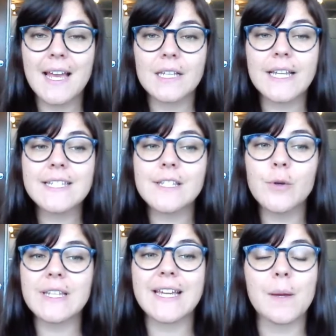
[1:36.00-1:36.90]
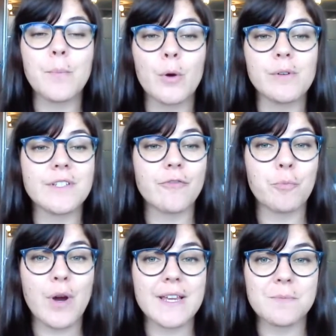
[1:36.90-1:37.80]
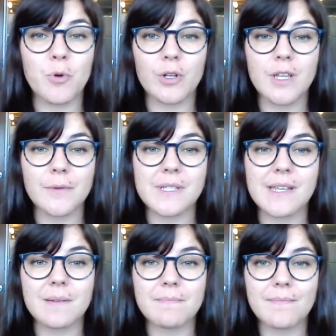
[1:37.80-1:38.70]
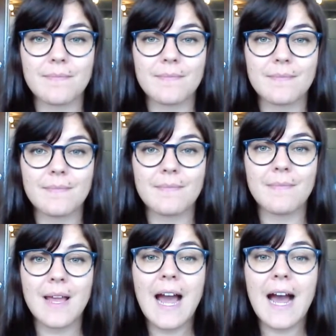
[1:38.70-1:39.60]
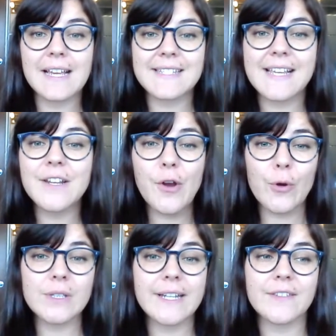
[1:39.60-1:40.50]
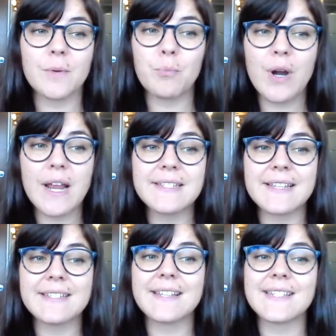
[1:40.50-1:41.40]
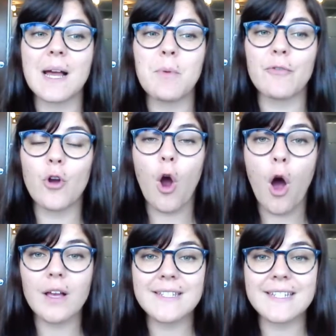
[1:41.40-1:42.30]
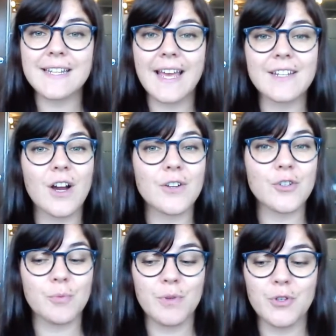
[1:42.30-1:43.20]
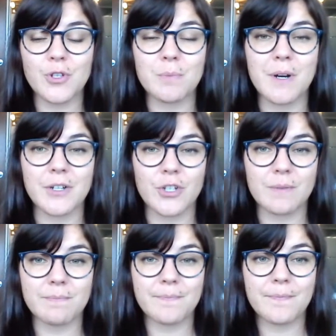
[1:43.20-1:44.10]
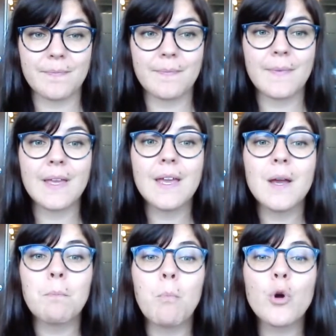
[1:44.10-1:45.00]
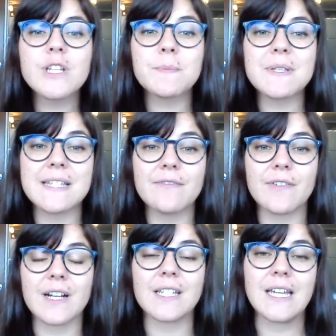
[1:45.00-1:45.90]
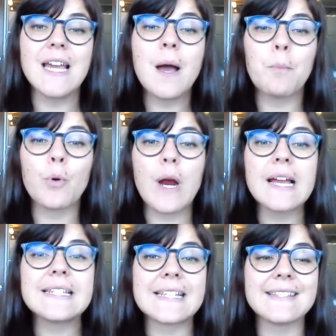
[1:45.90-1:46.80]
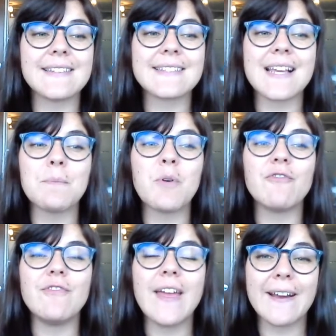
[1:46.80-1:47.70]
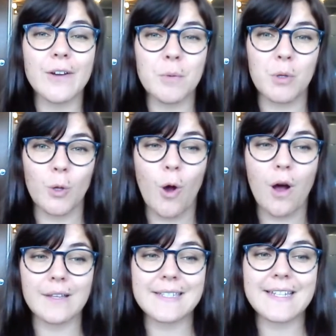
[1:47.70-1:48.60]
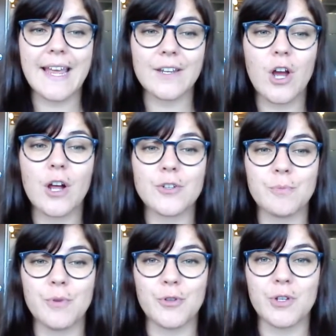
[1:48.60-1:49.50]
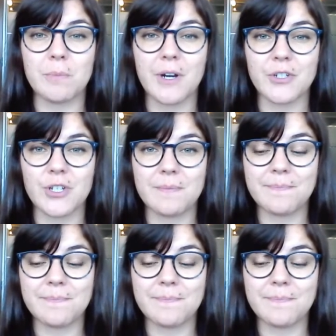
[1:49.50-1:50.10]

Let's look at the components of price more closely. I said earlier that price is a sum of cost and contribution margin. More specifically, price is the sum of variable cost and contribution margin.